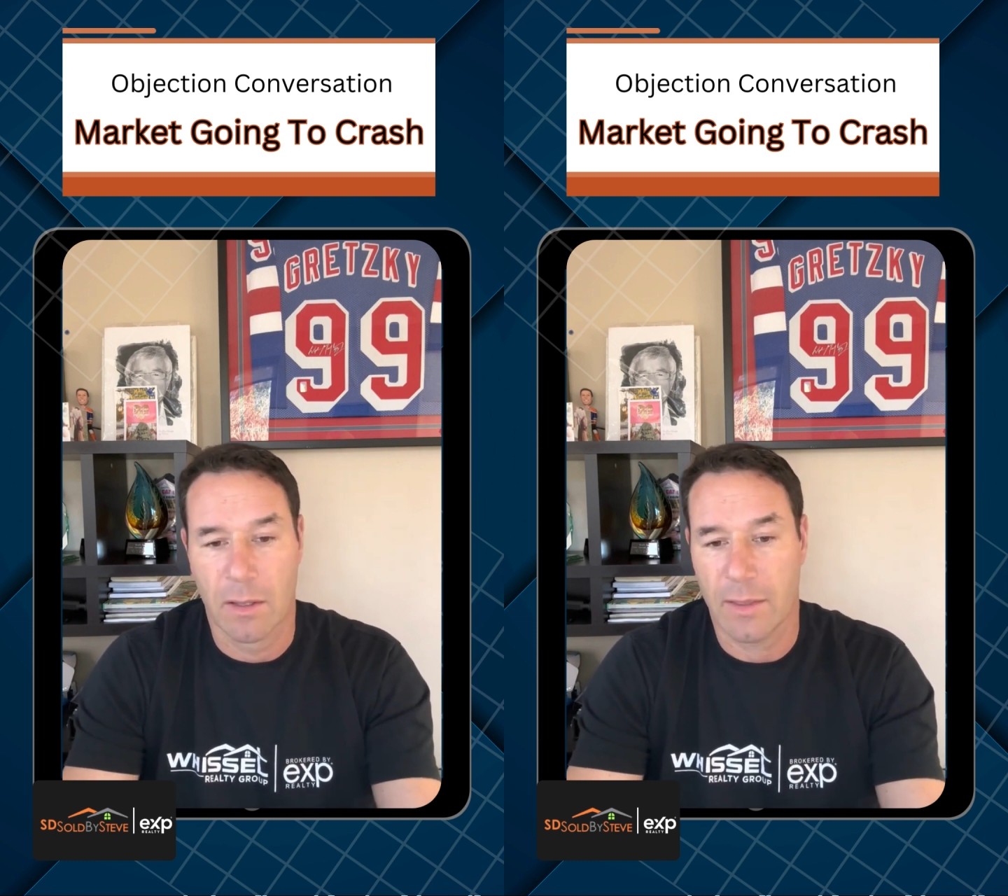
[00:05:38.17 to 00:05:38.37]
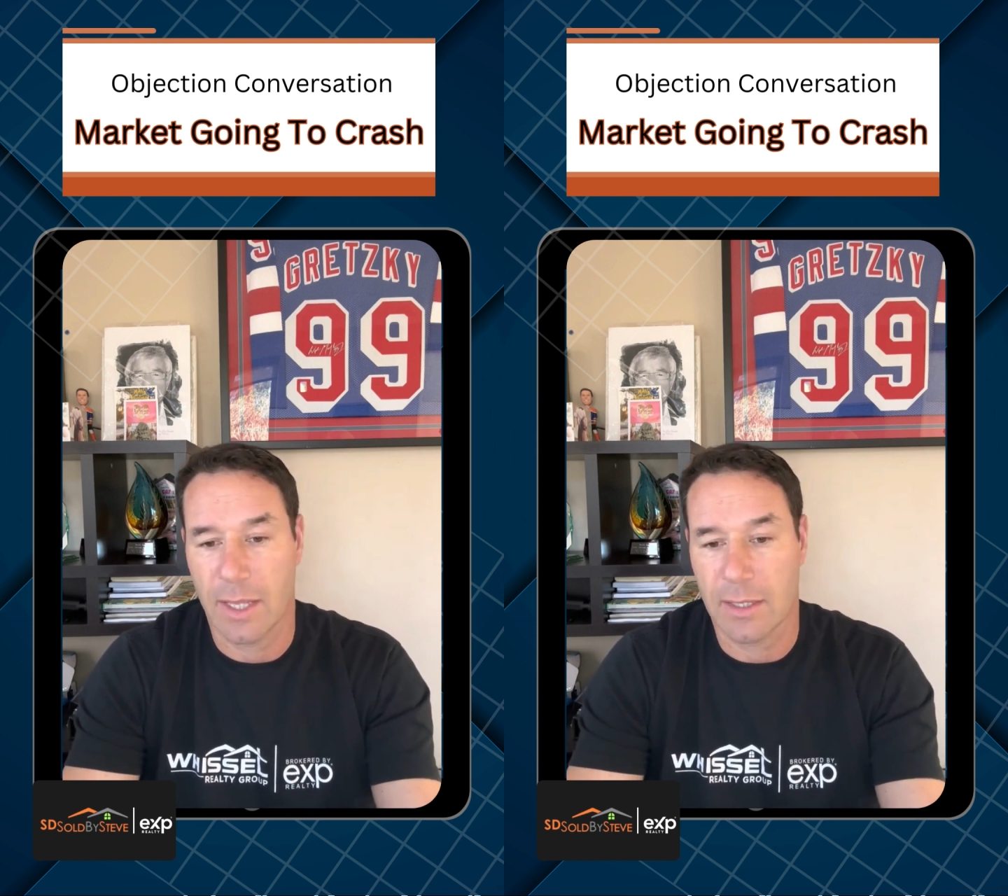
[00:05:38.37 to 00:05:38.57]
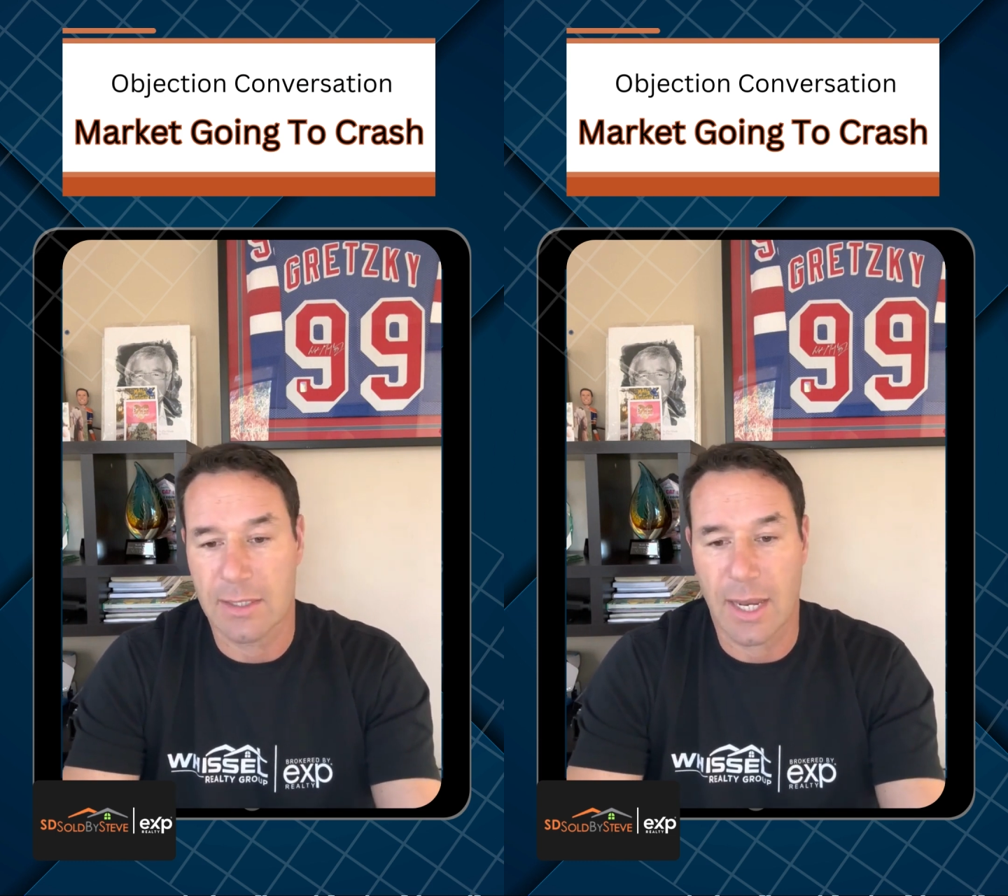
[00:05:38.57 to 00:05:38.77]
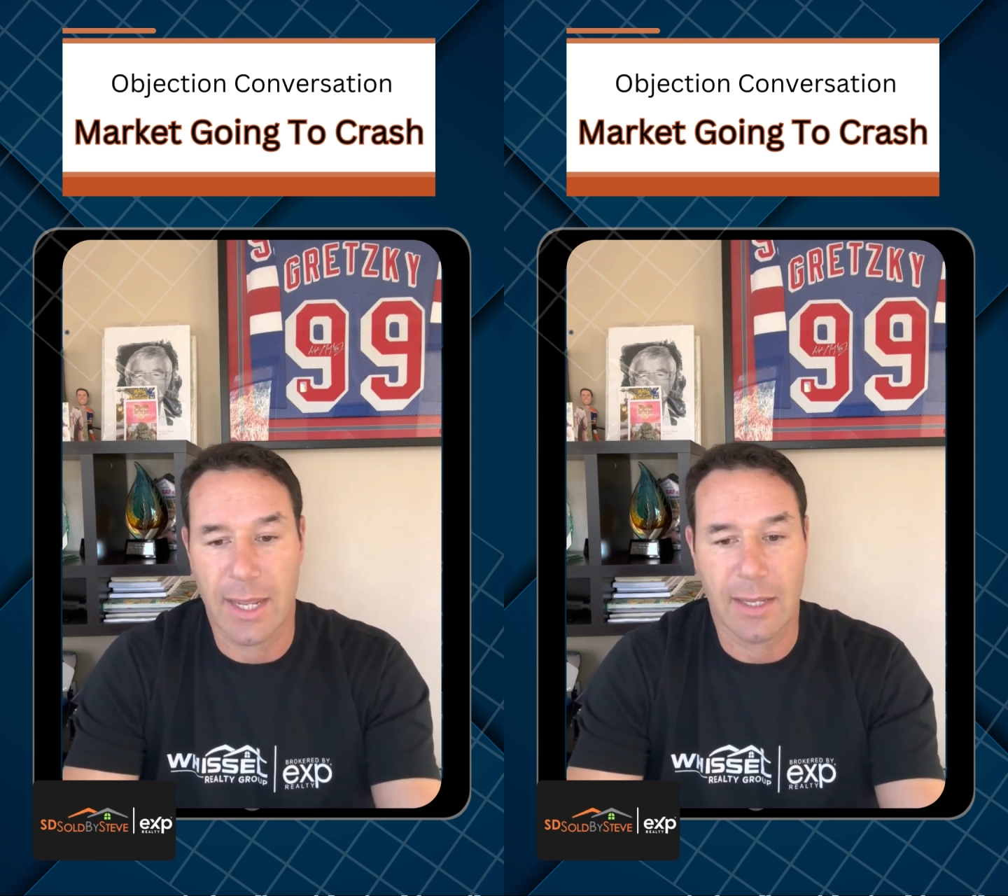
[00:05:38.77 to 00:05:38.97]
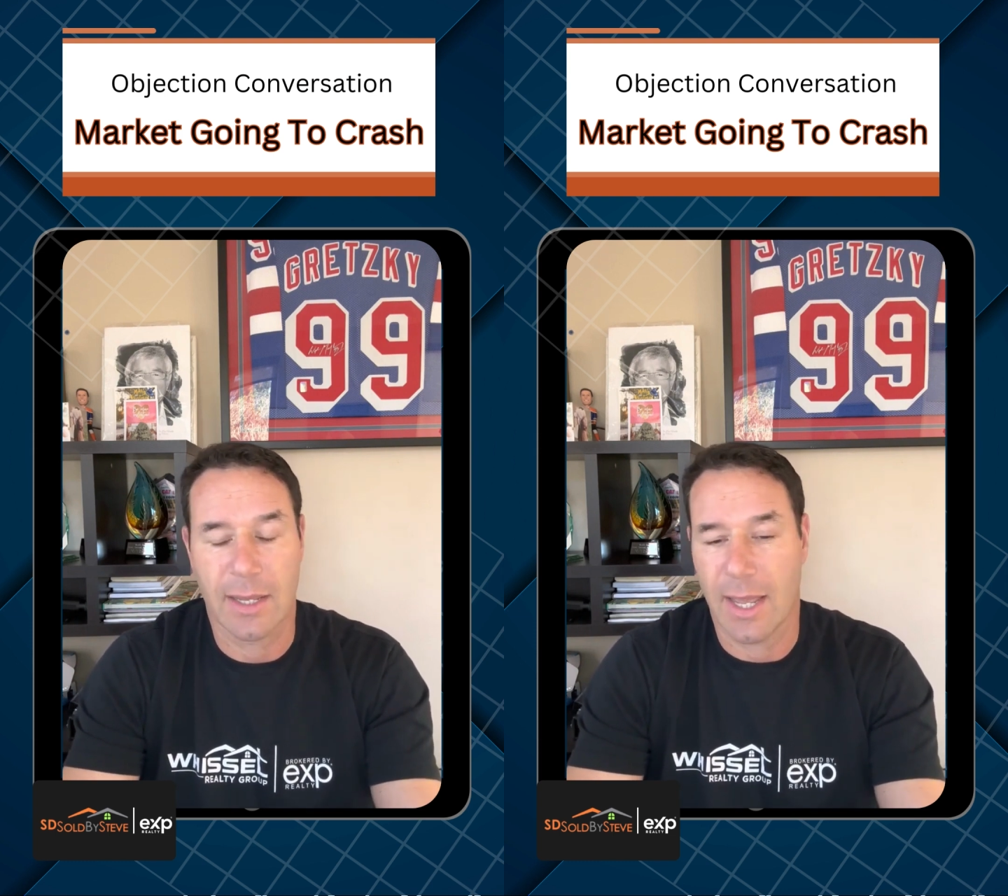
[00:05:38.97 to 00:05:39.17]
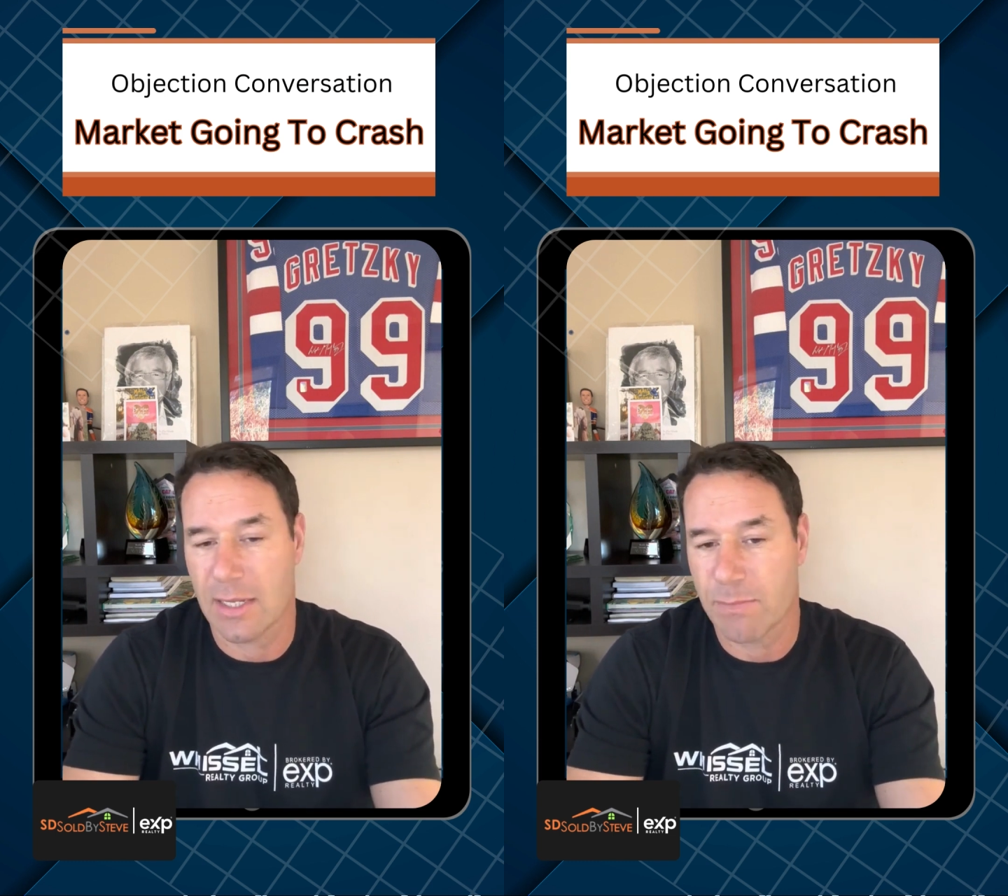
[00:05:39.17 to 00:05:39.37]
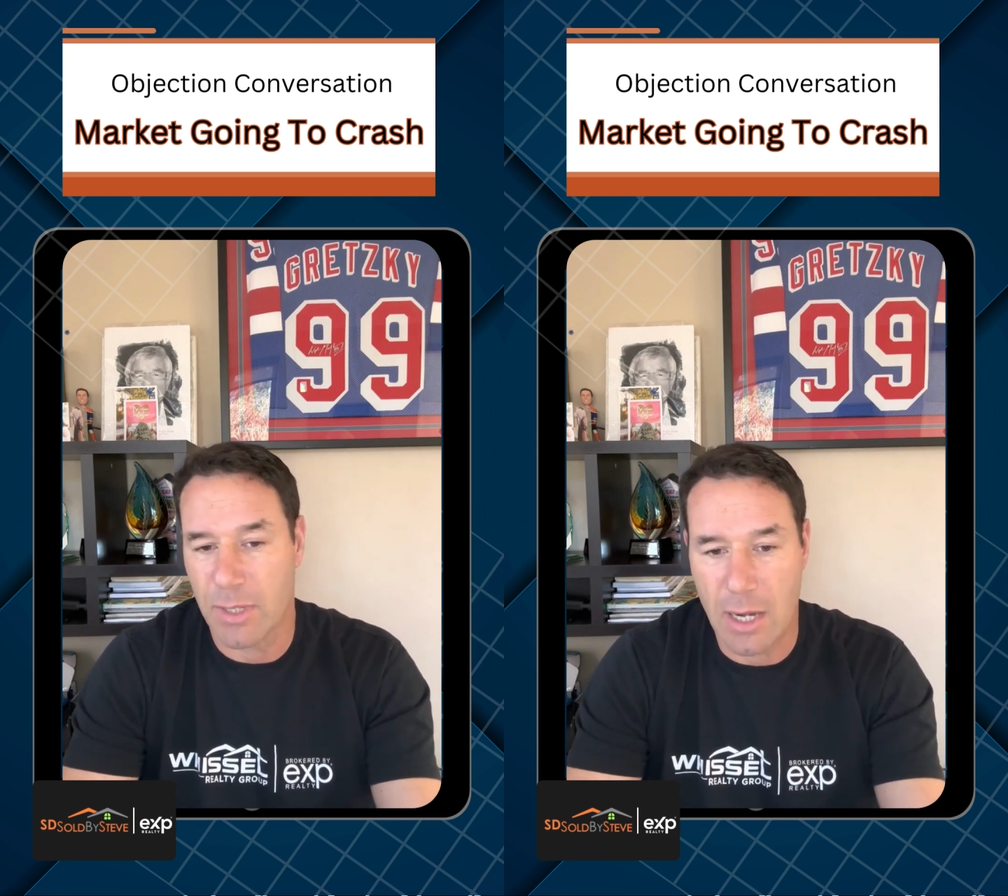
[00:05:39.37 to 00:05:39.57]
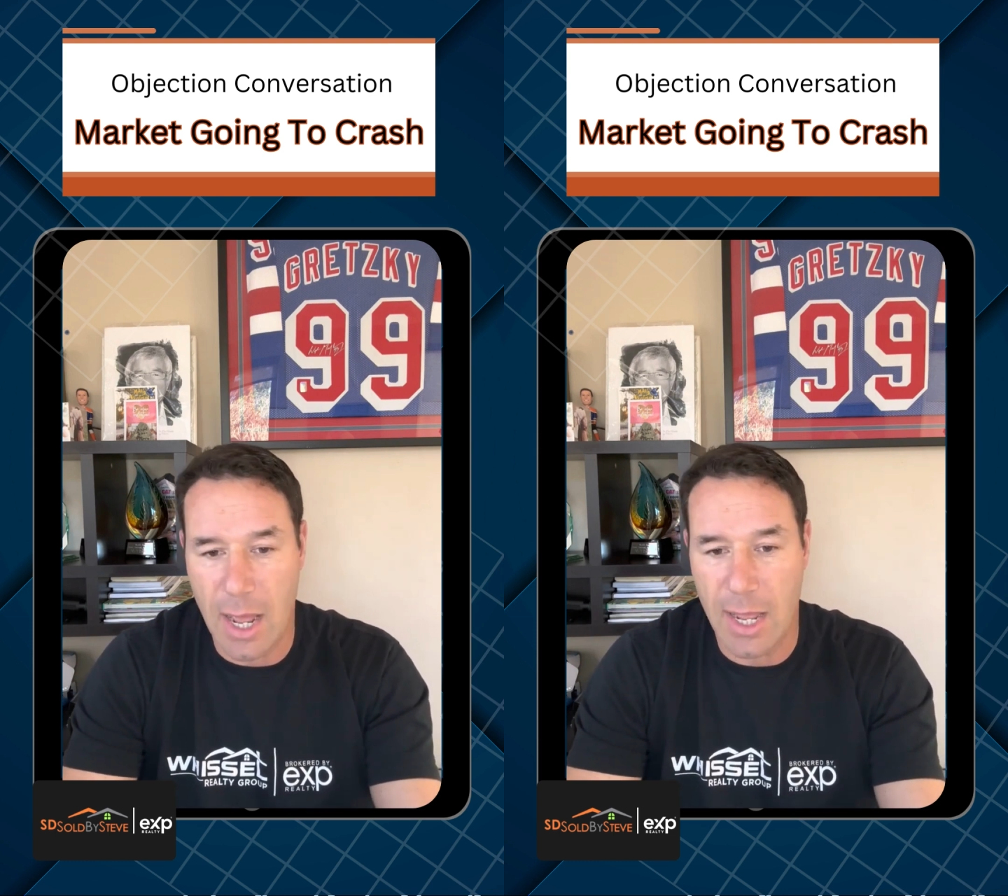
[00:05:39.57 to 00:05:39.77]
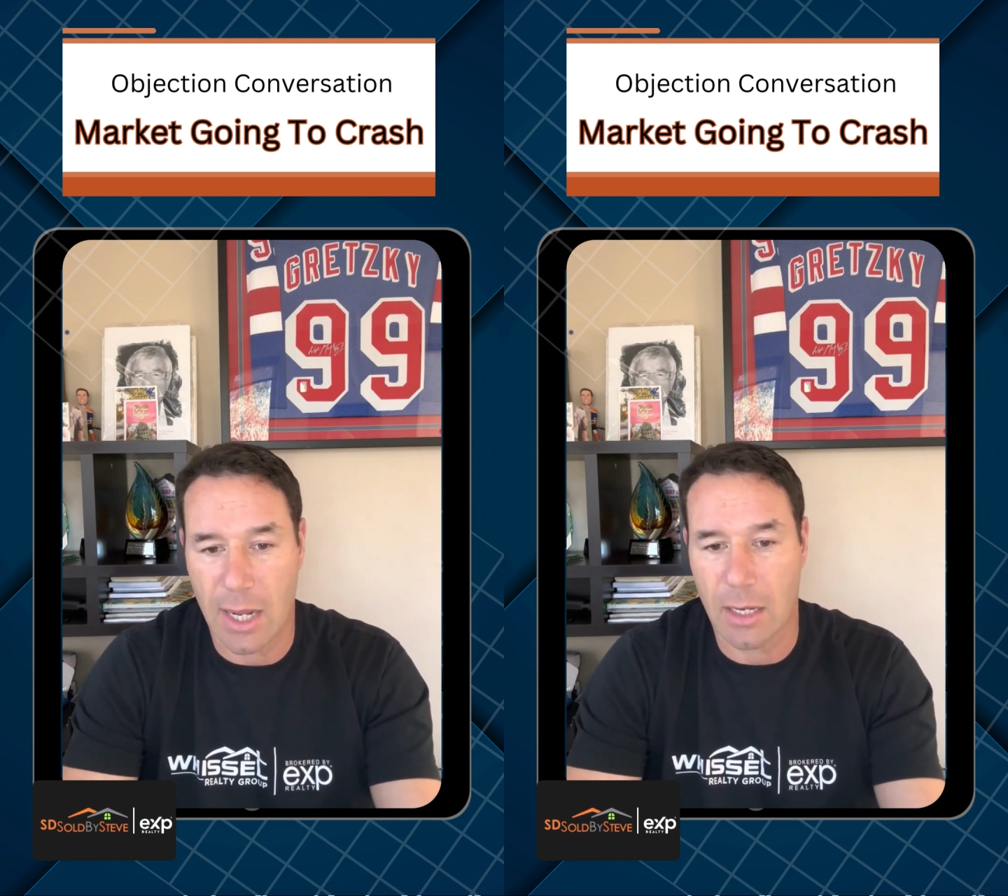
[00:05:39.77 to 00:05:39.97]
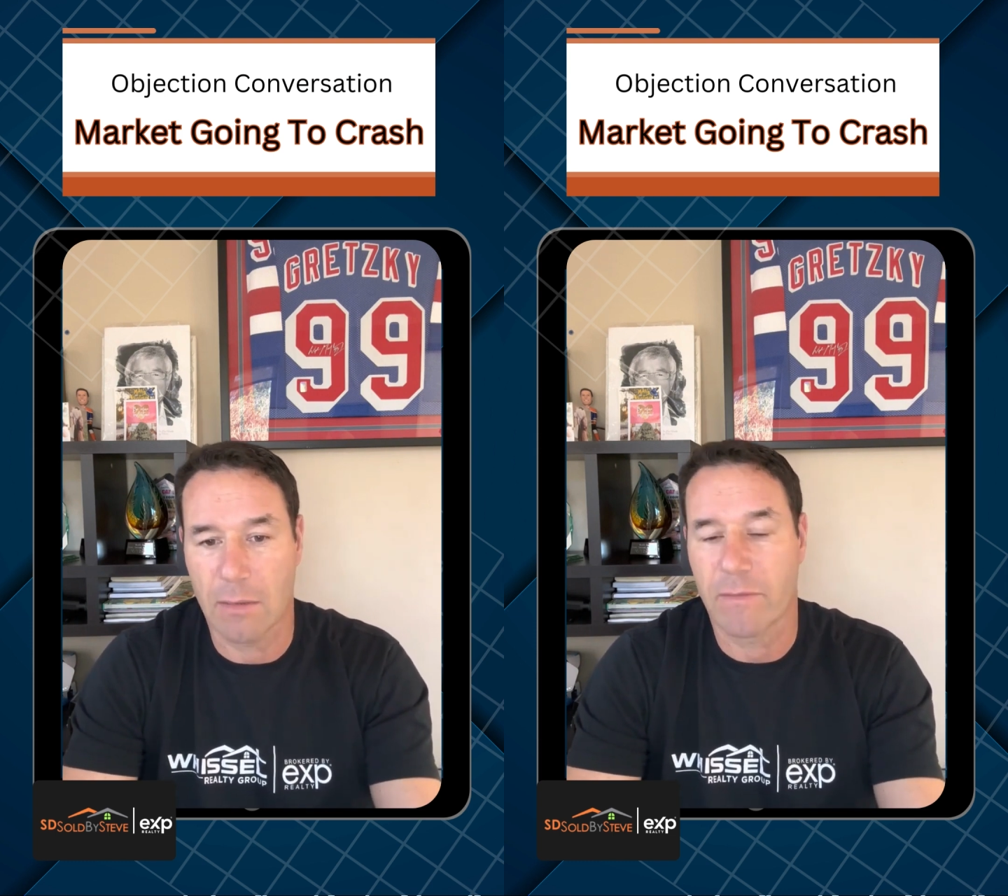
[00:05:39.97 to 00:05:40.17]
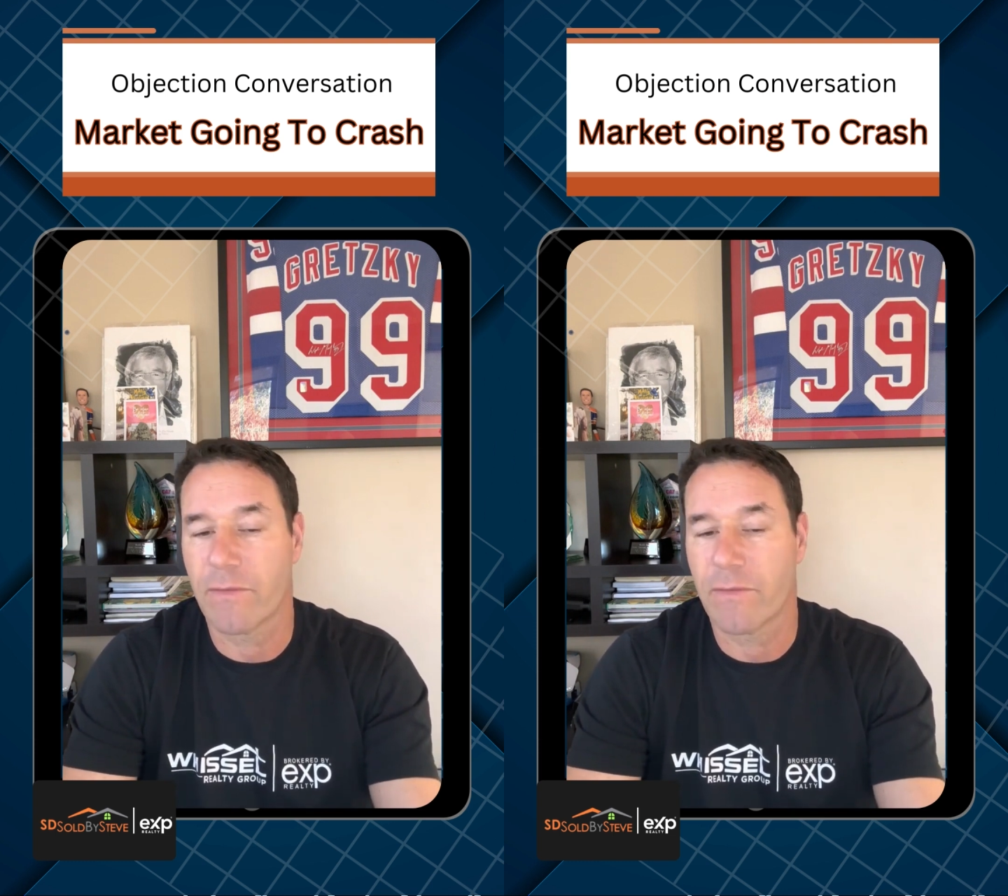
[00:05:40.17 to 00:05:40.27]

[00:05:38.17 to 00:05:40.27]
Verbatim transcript: things like SB9